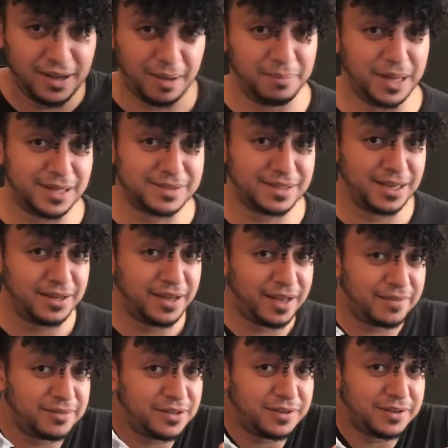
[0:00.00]
I'm not saying you
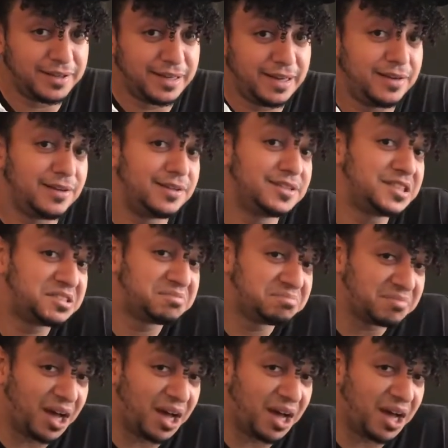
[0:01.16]
have dirty ears.